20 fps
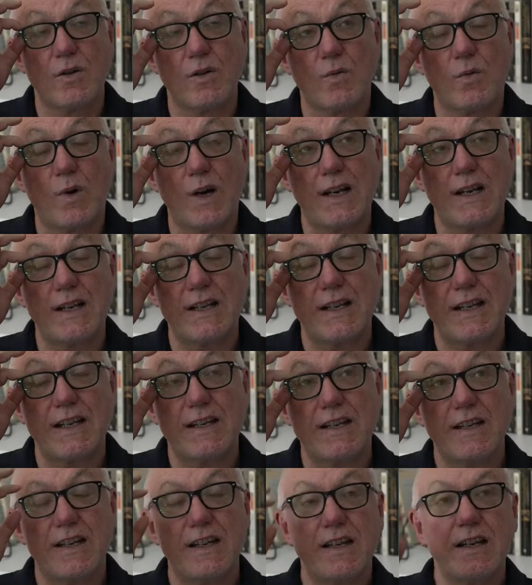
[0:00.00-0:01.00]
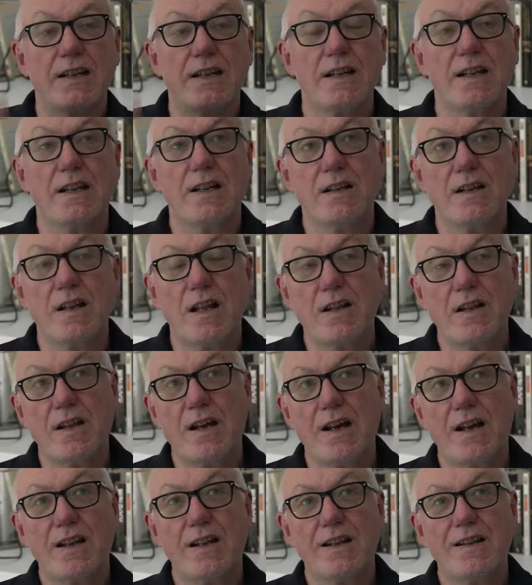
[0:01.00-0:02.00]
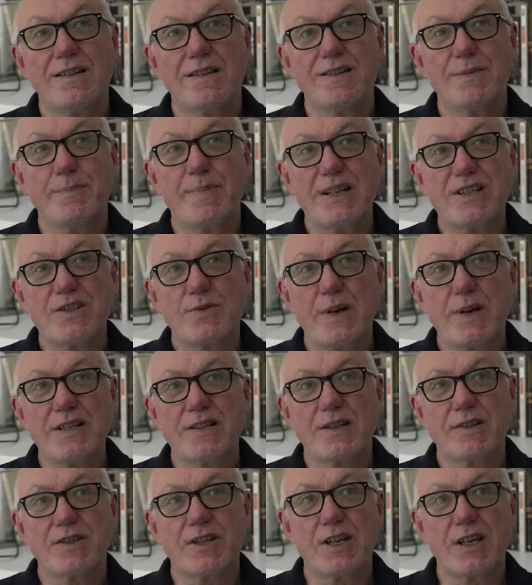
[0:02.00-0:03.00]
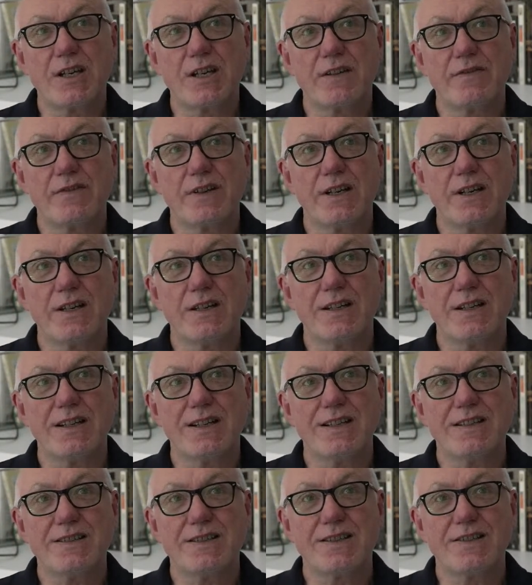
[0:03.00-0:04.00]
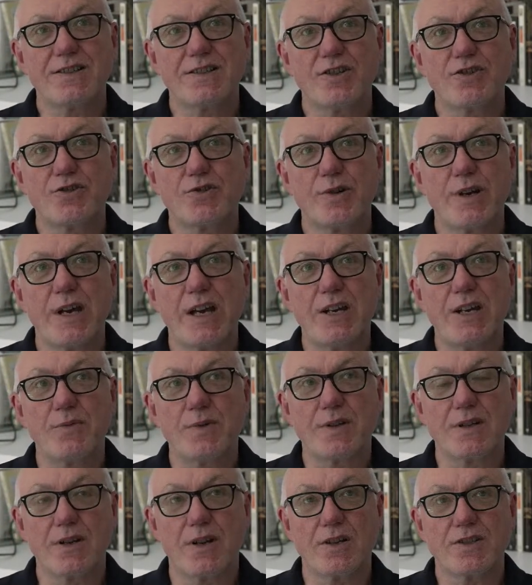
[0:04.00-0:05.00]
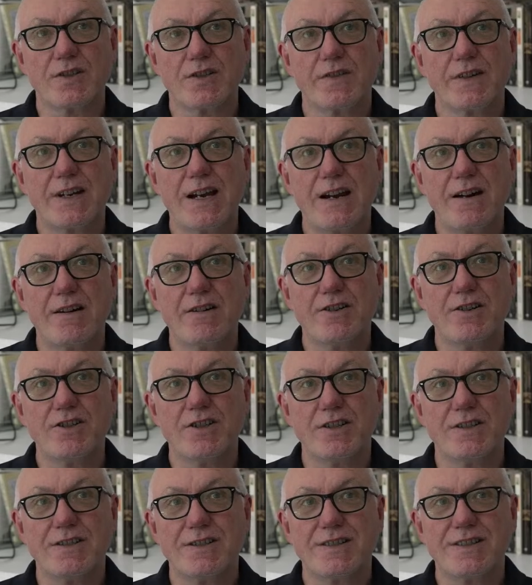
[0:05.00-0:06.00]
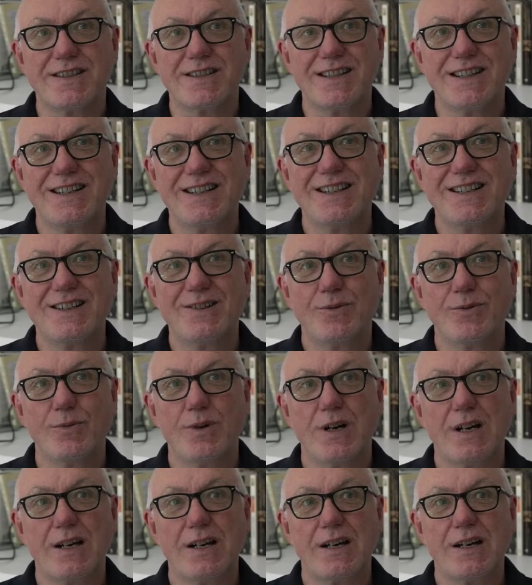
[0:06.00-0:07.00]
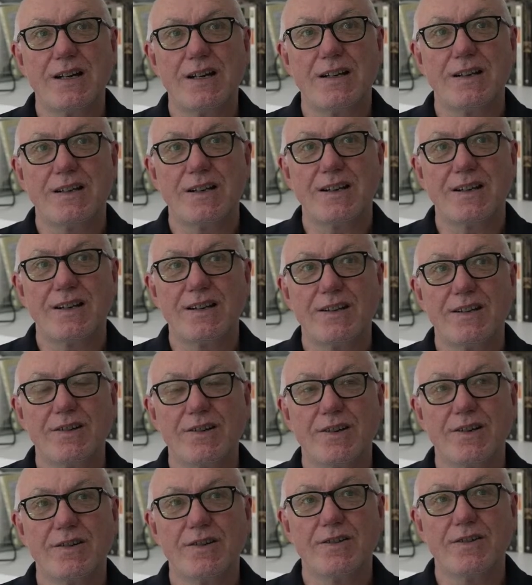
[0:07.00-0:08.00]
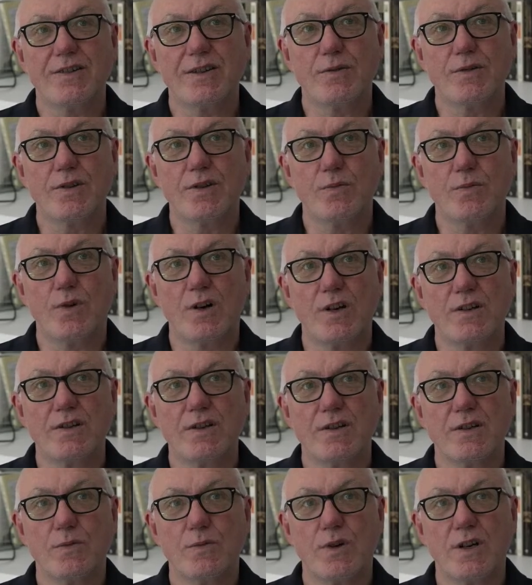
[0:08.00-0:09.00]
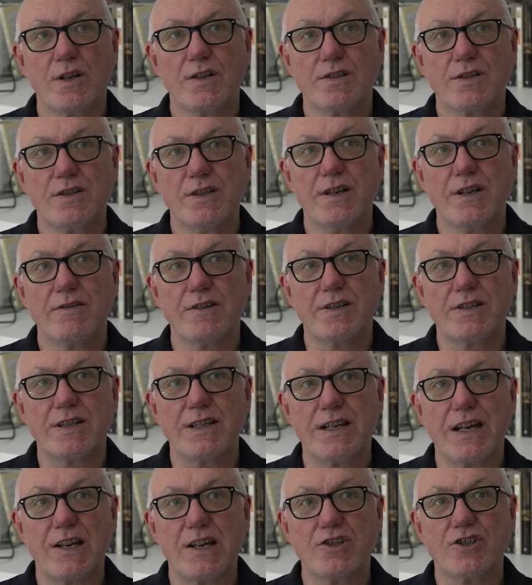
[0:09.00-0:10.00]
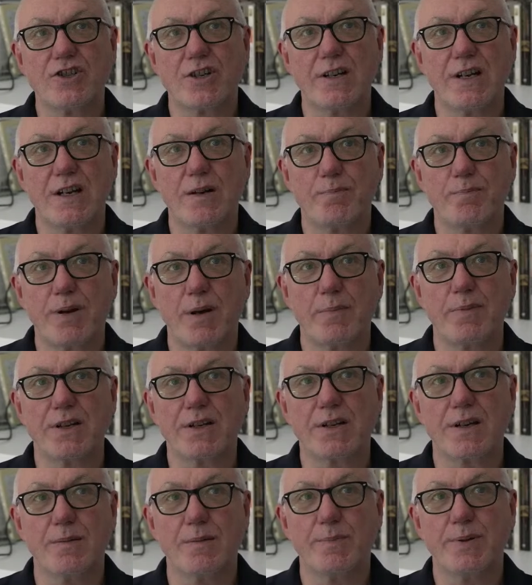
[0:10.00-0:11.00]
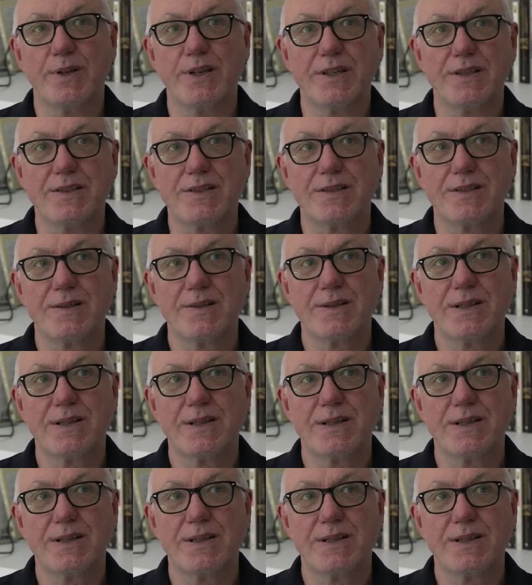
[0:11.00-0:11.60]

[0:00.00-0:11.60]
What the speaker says: Well, the best way to think of it is as a train with lots of carriages where, the ones nearest the engine are public companies.